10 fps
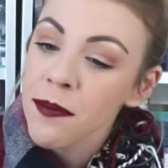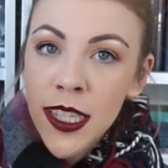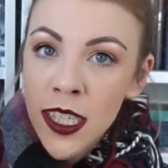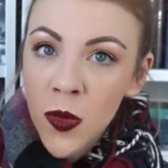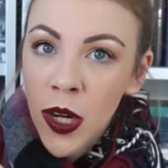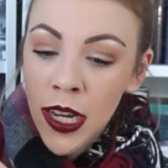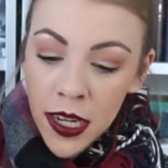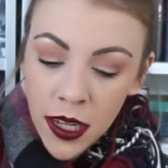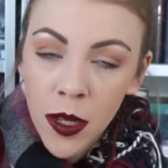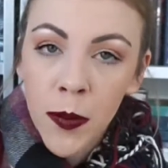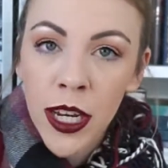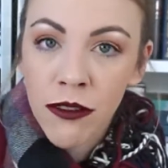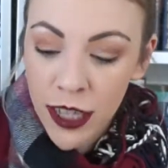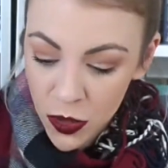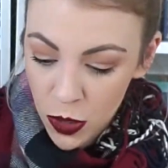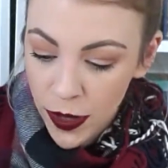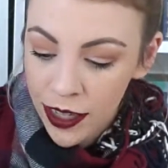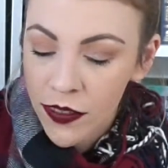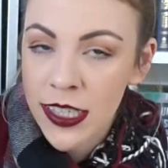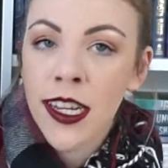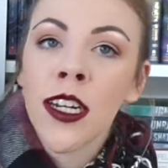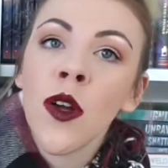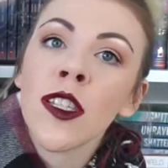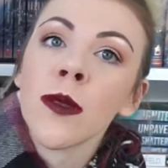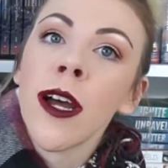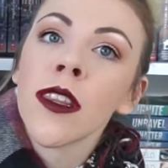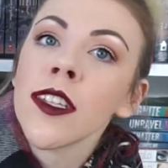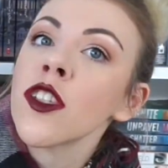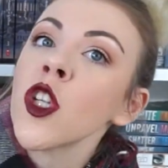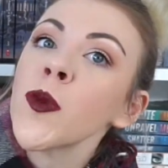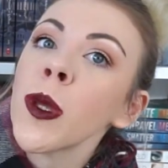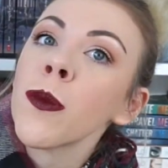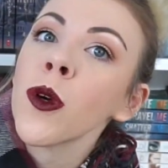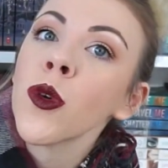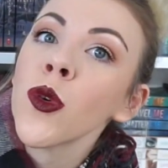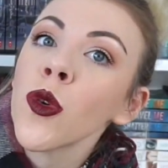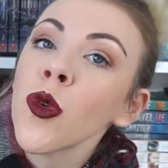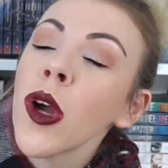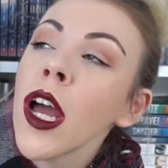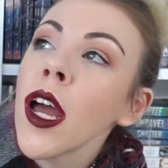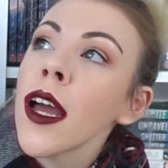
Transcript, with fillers: This one, being Friends with Benefits, I know it's about these two people who